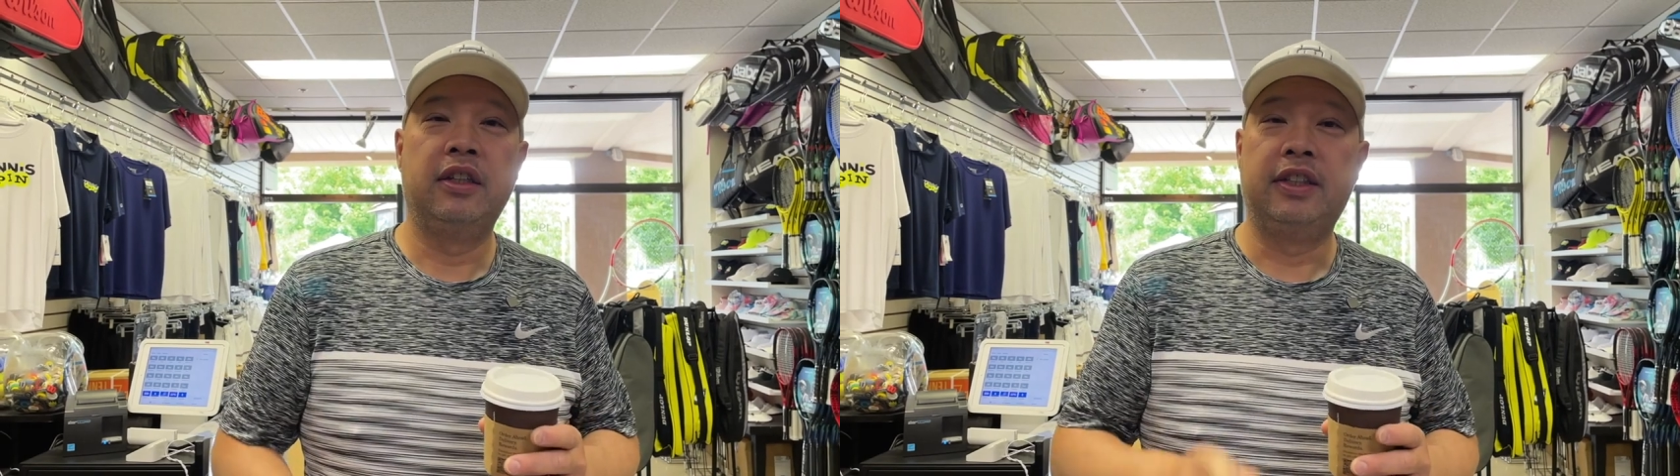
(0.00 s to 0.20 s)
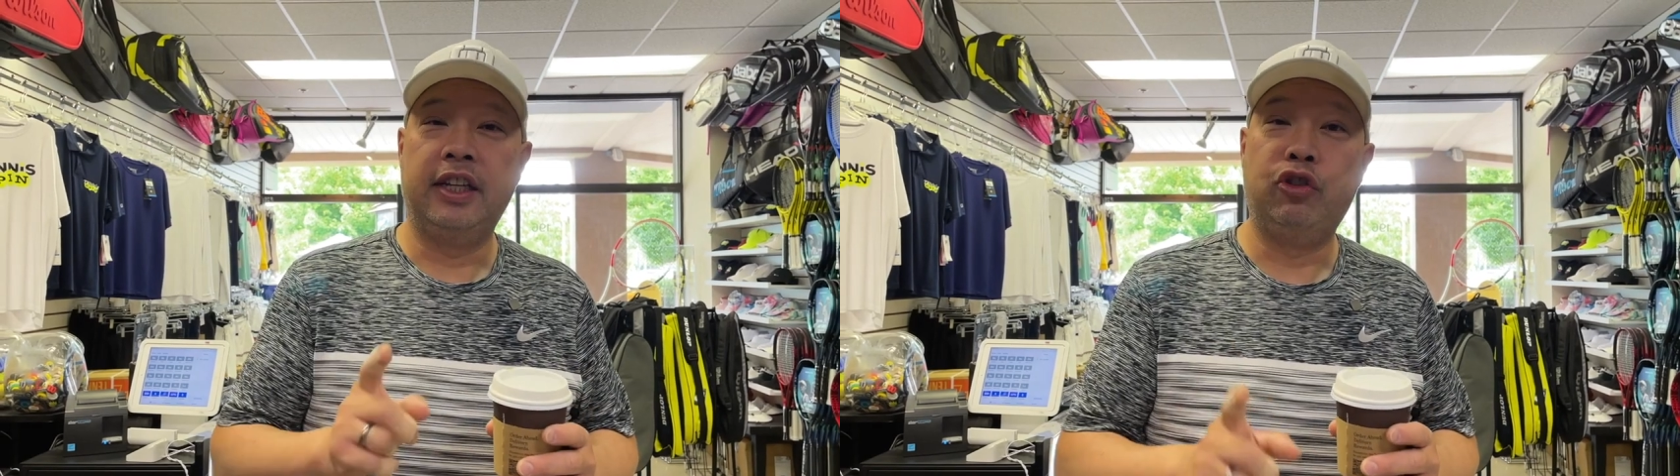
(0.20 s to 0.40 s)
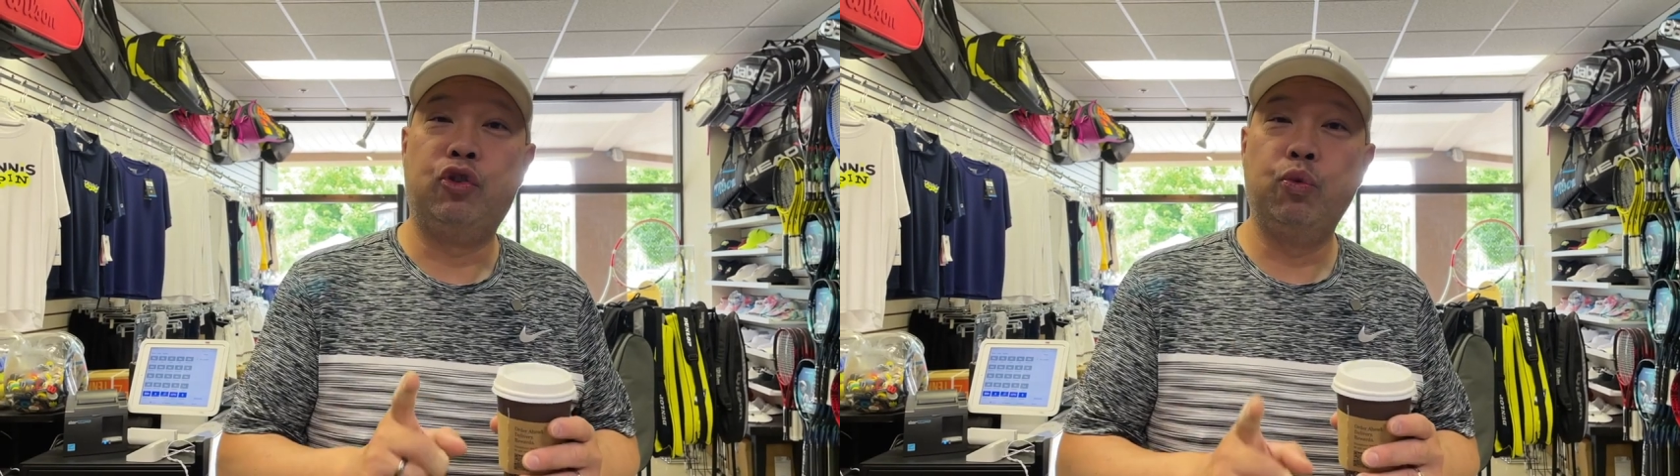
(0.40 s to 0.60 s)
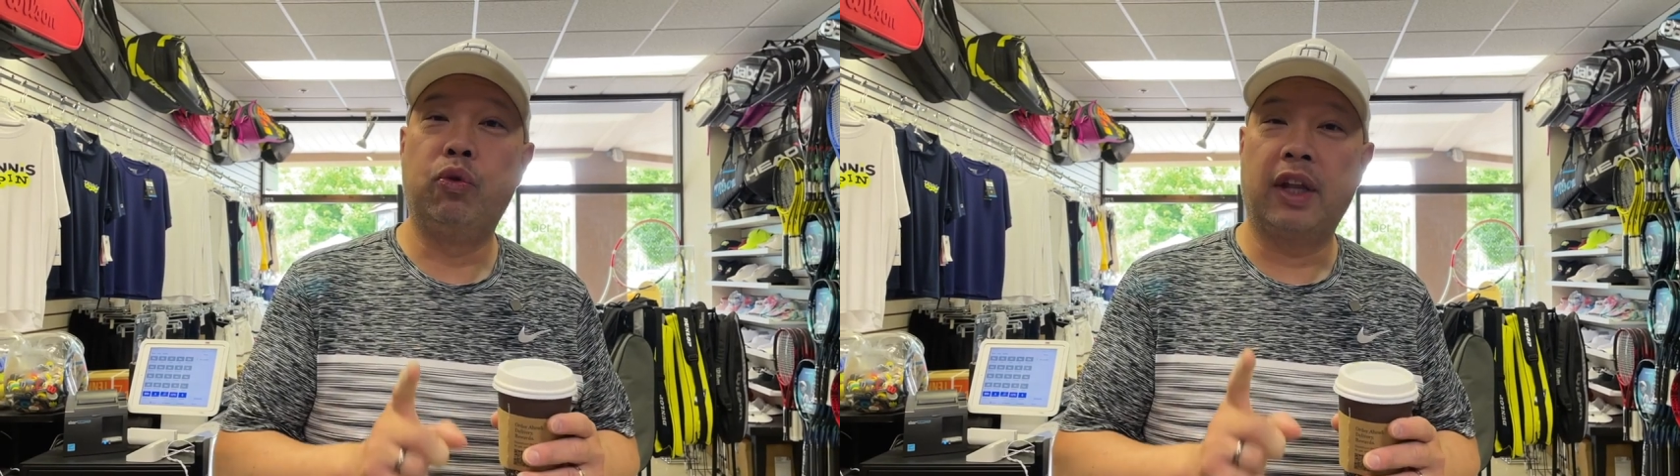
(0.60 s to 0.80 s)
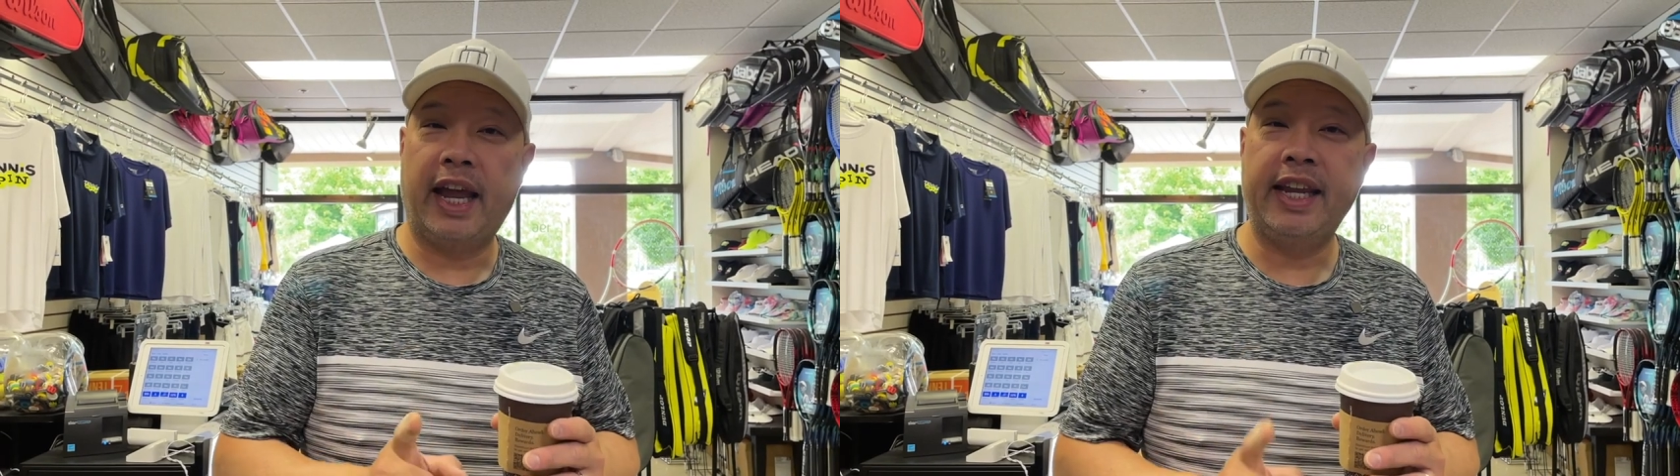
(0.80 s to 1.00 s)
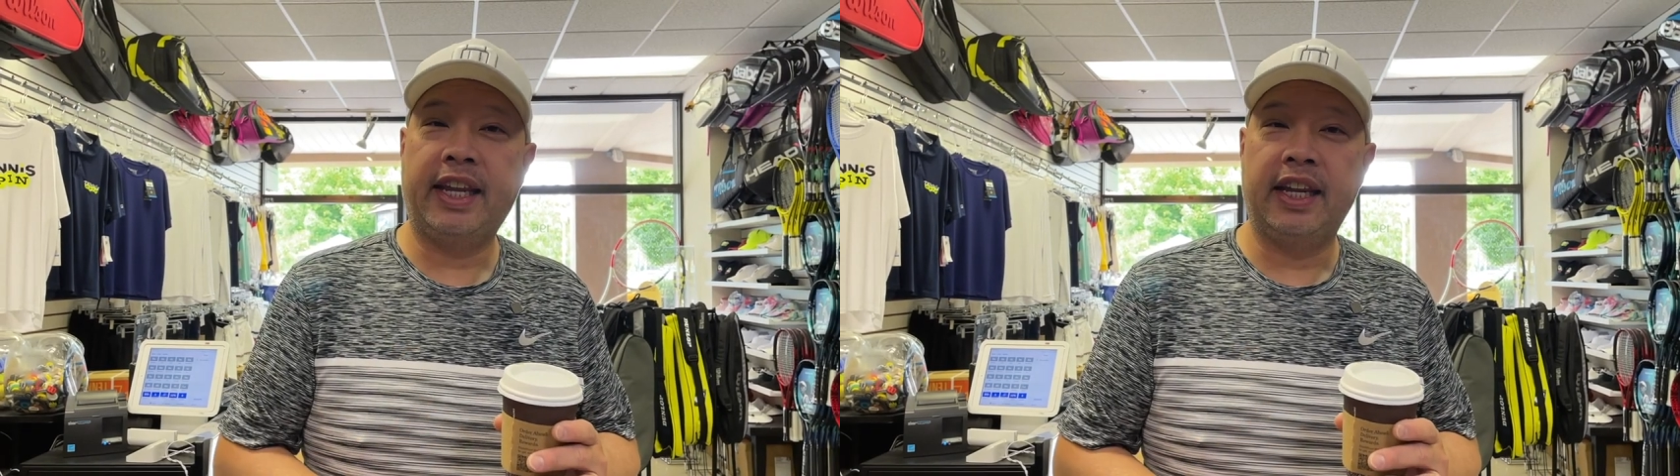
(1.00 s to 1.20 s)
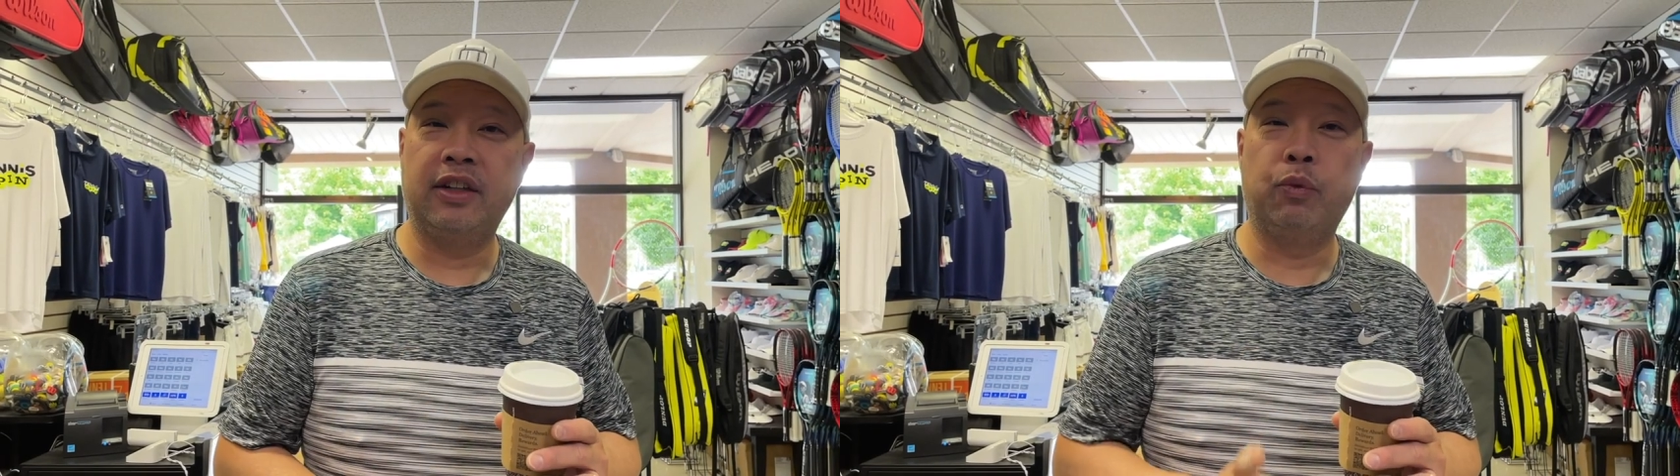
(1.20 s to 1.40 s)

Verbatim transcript: Did you like it